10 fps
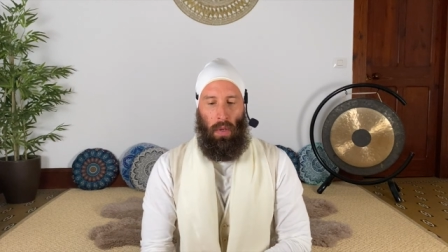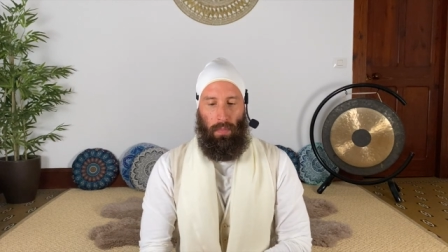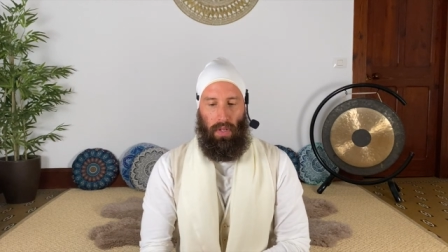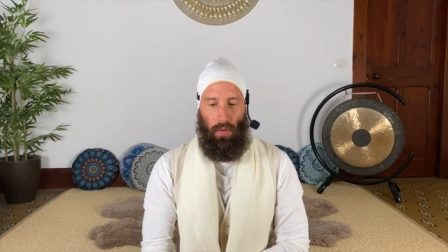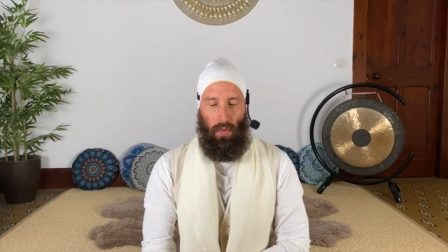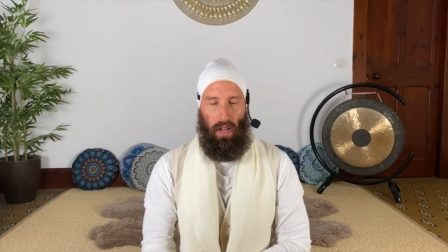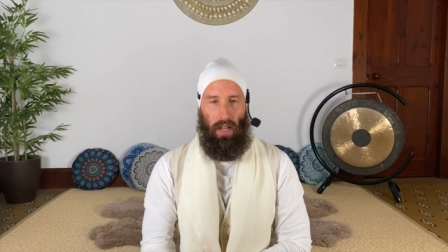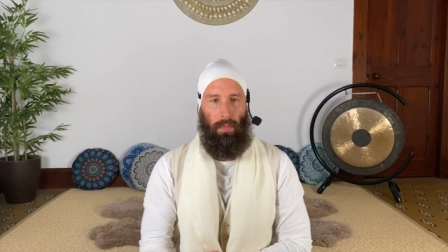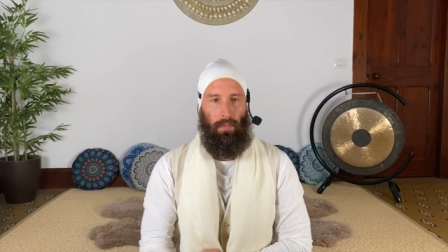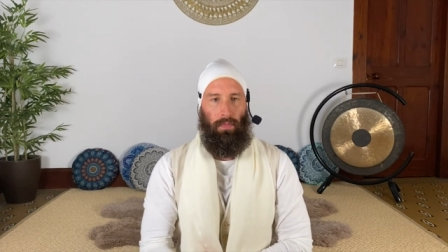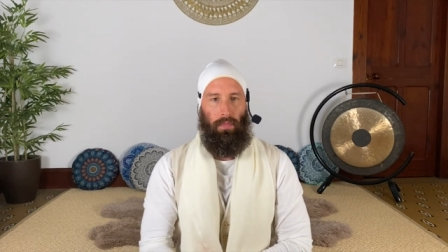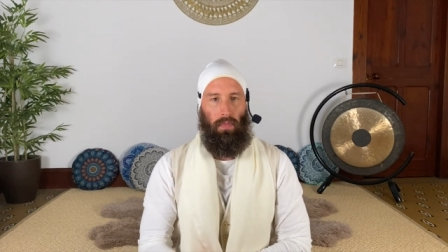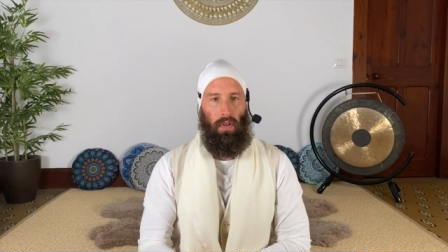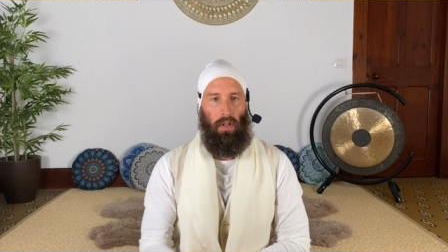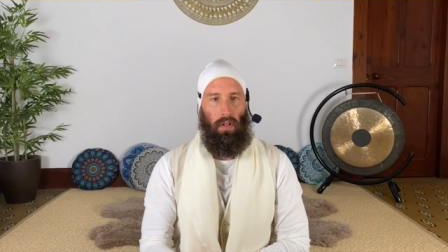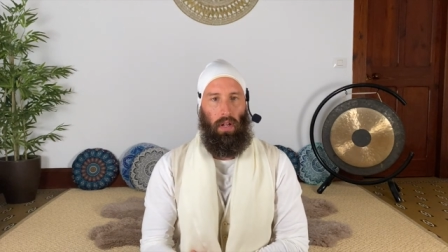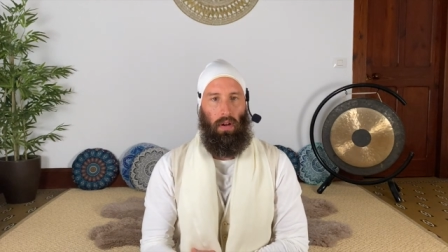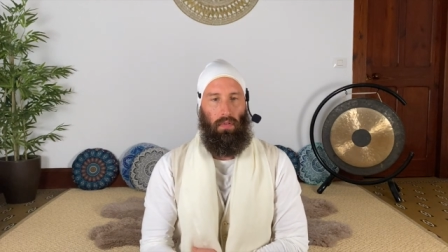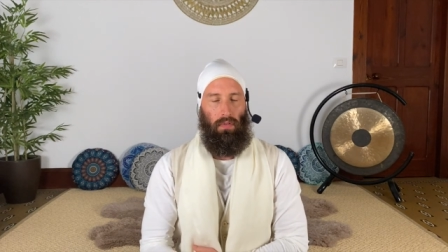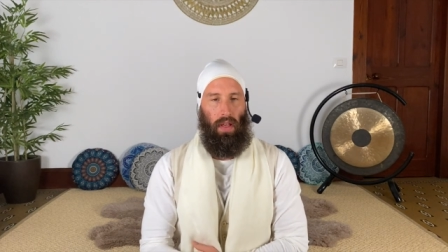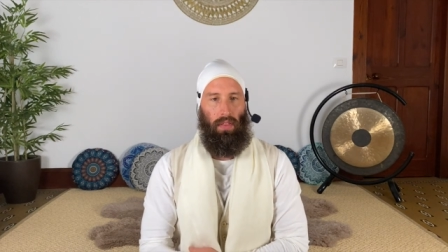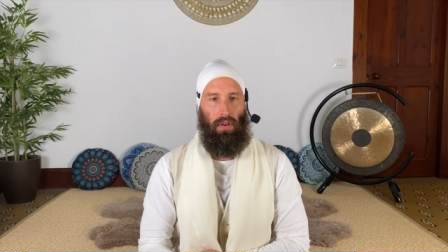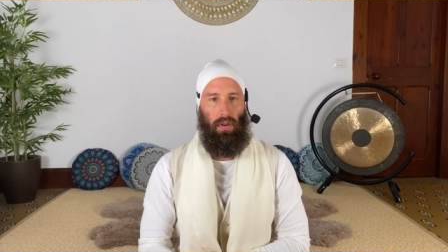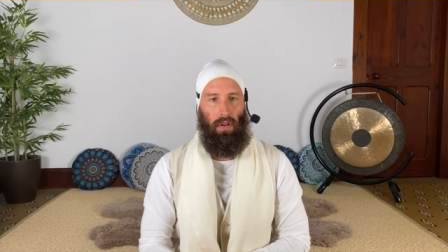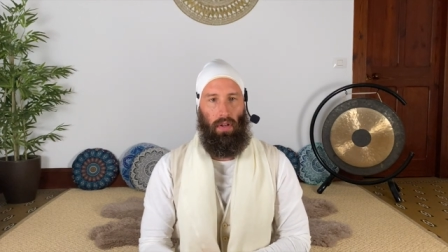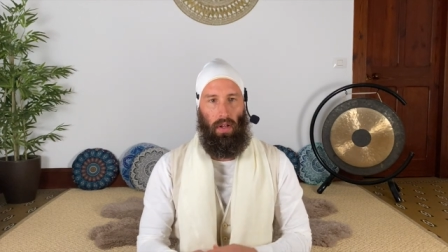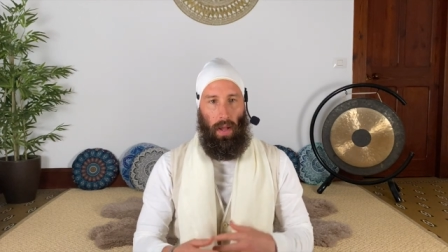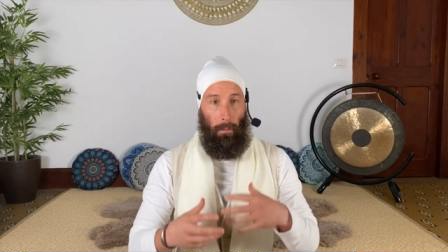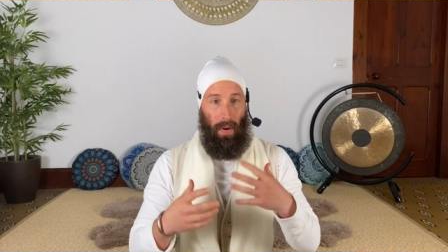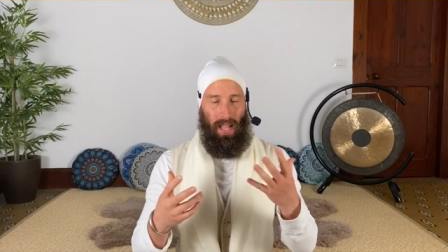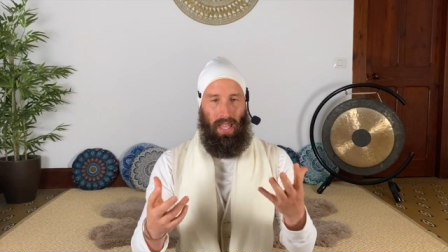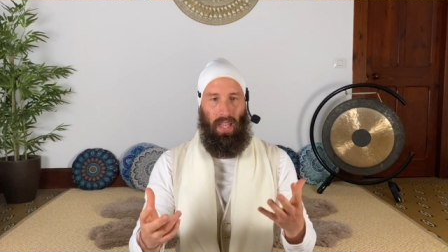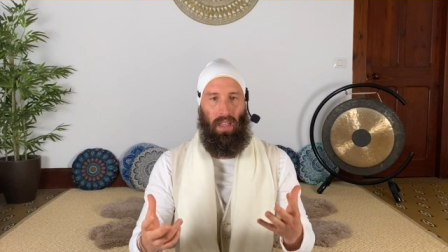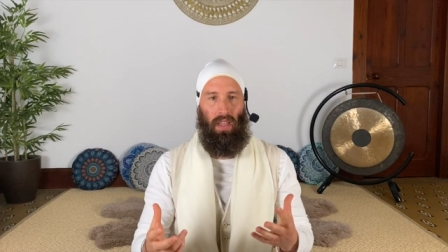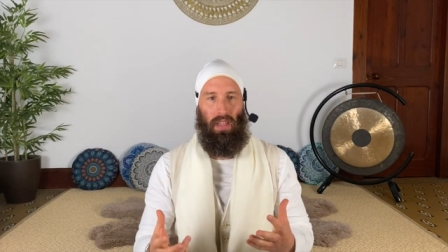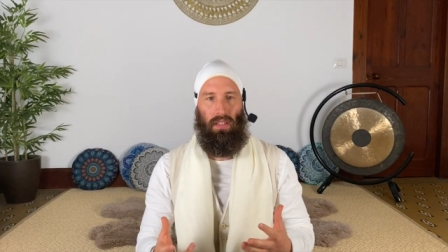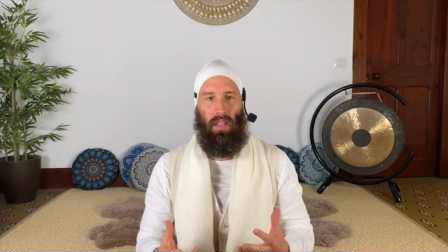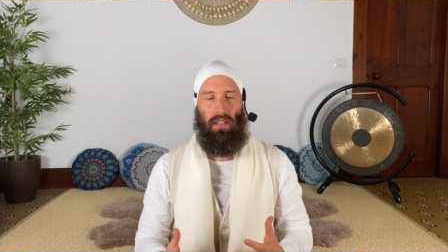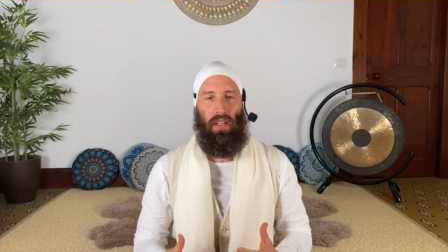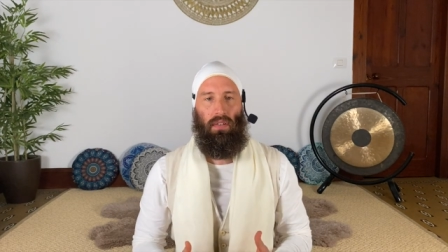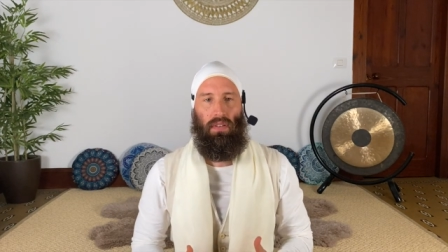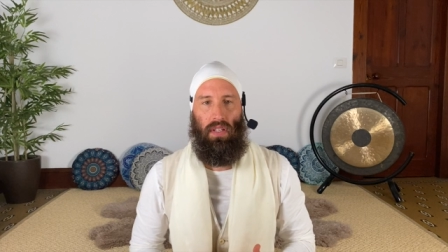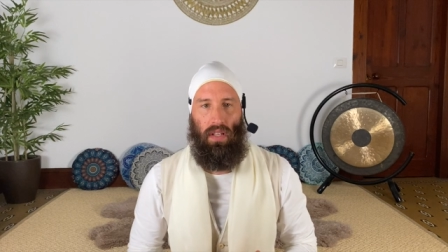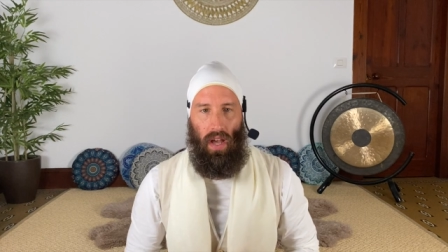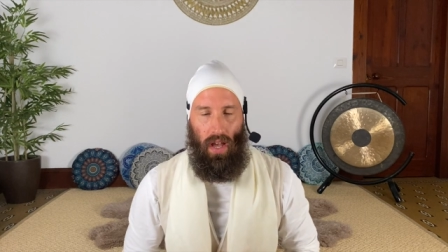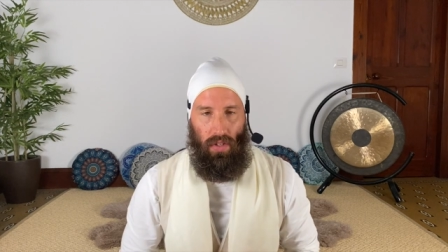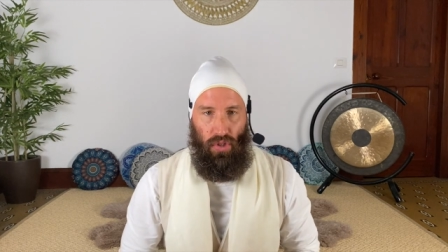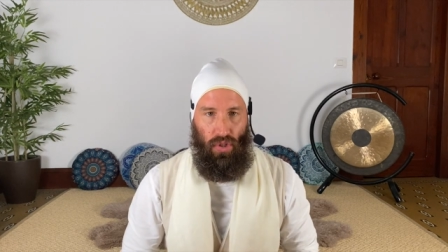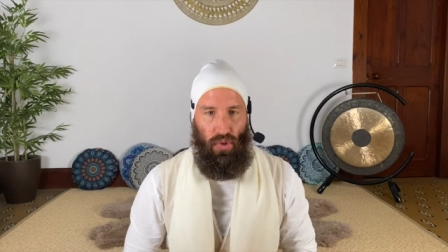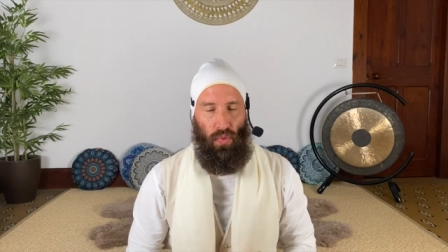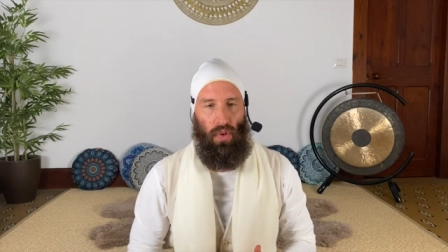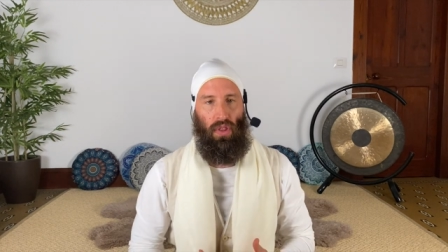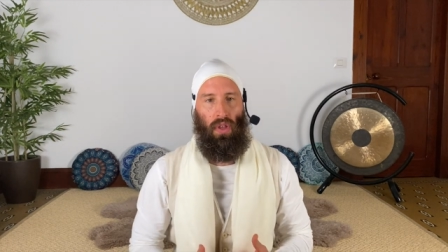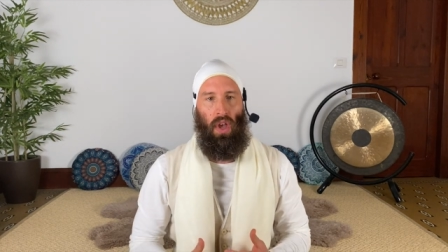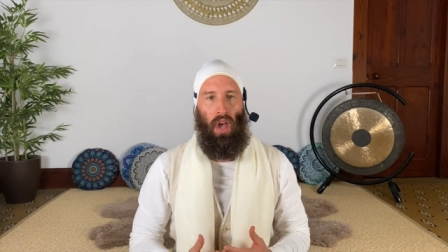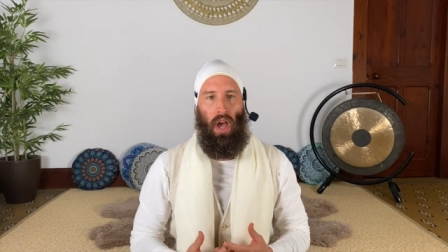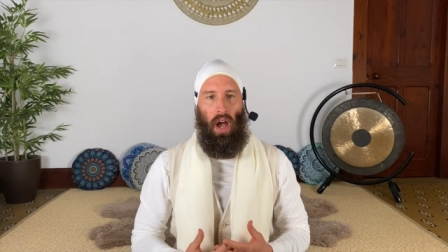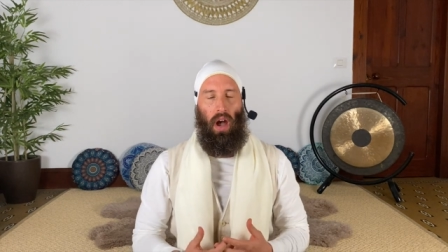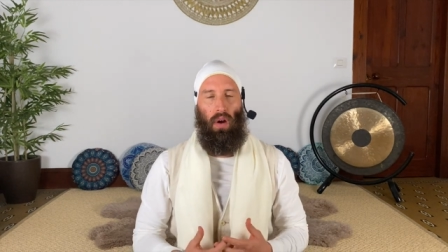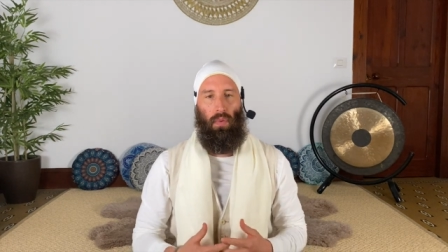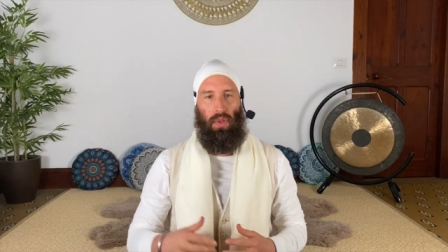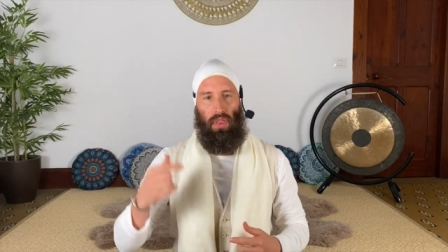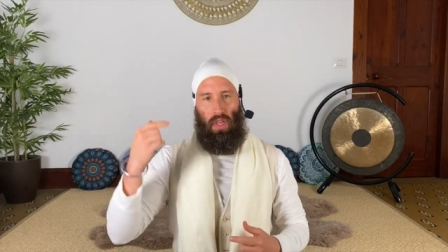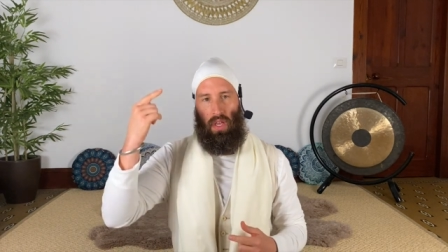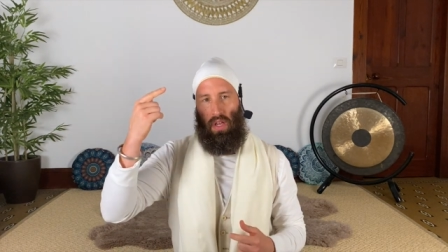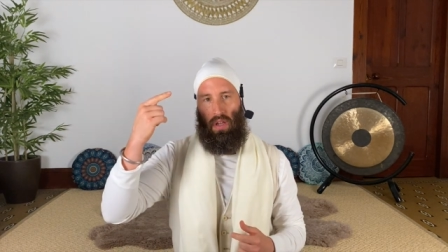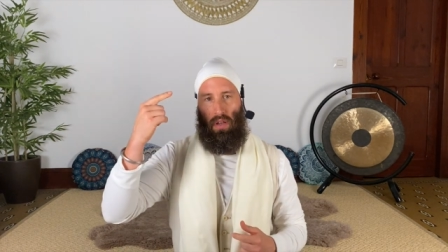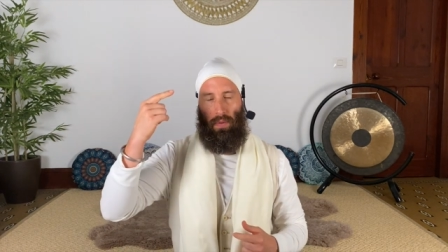But what I am now rather unpacking is the integrity that has to do with how we think,